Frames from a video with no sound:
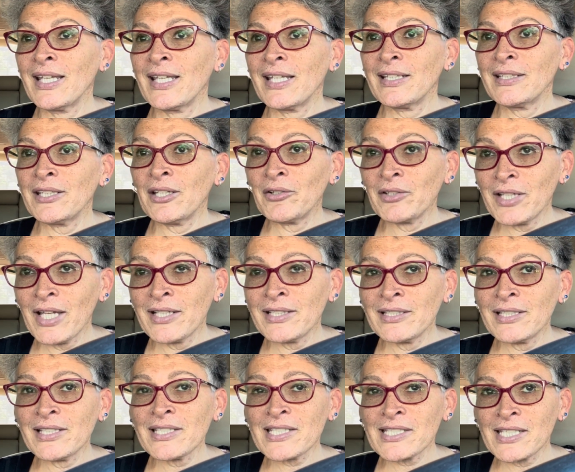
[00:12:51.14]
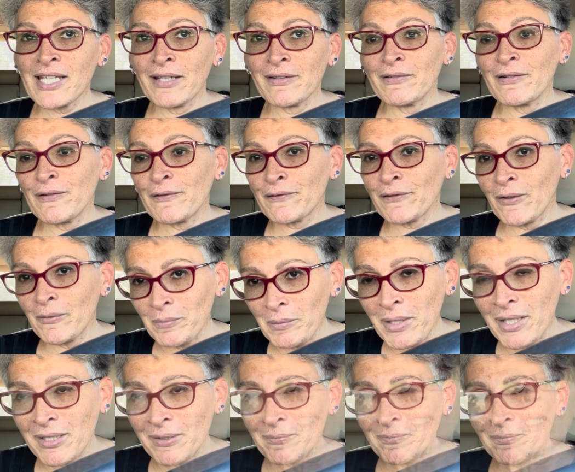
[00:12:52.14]
they're getting the scent from
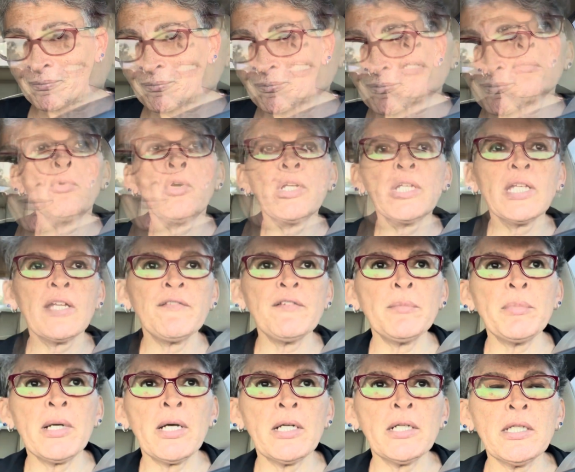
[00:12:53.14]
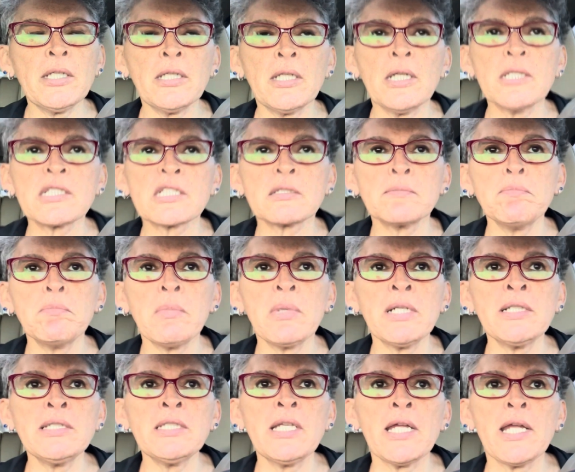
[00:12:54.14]
me. Hey, good morning everybody. It's
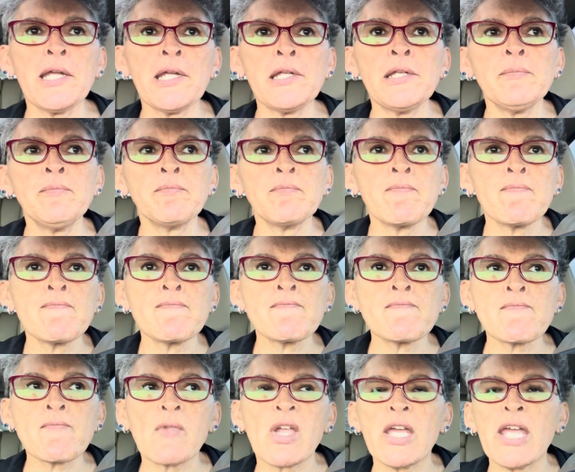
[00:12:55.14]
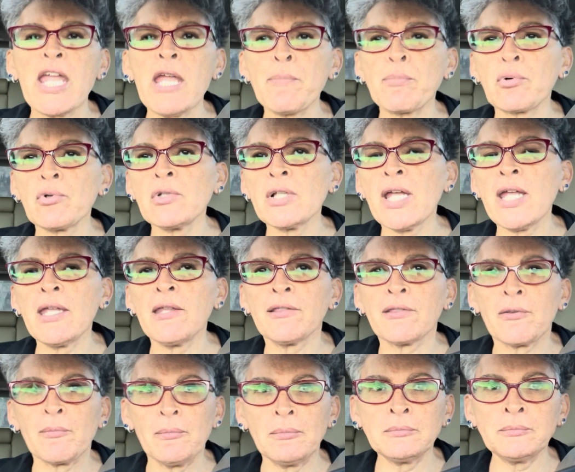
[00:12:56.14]
Monday, April
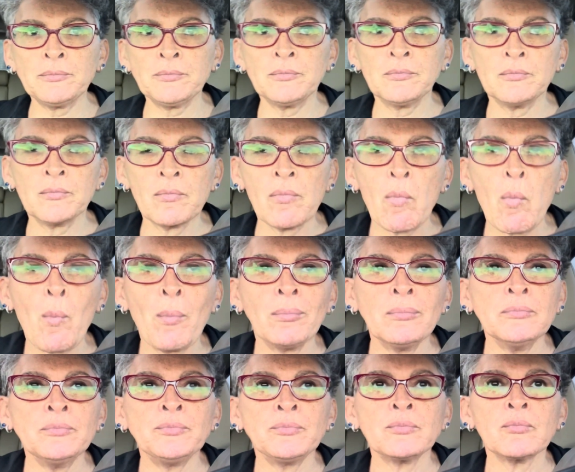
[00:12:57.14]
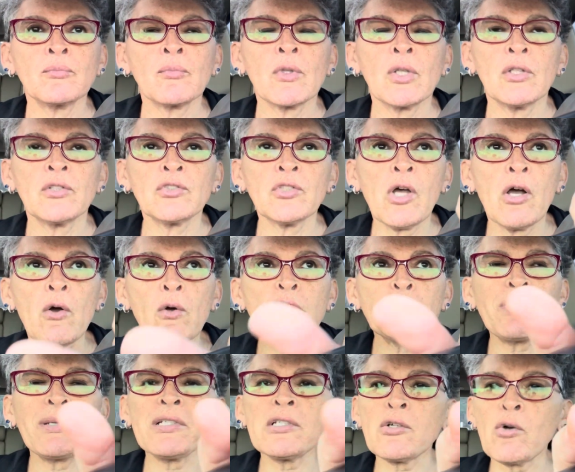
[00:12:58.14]
8th. So it's
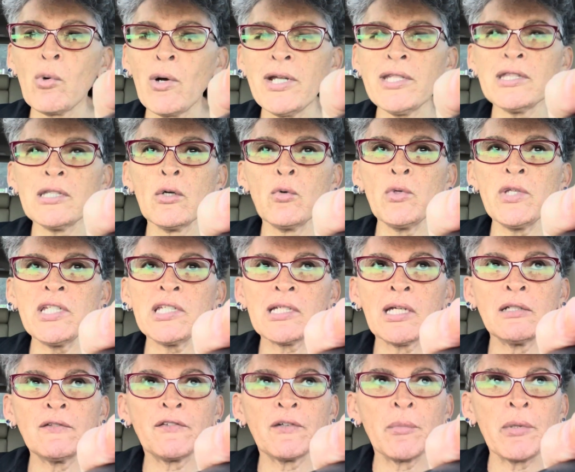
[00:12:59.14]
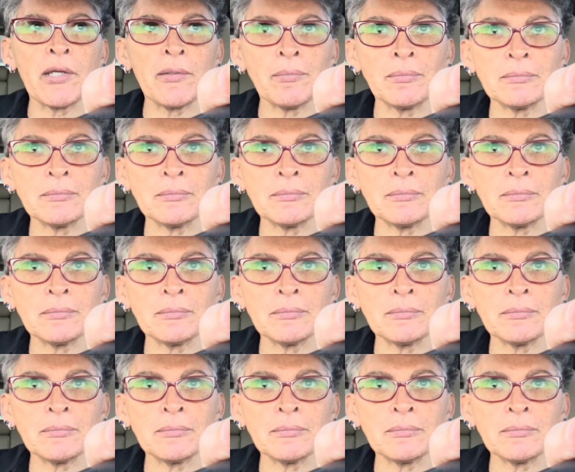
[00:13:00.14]
been quite the weekend for me.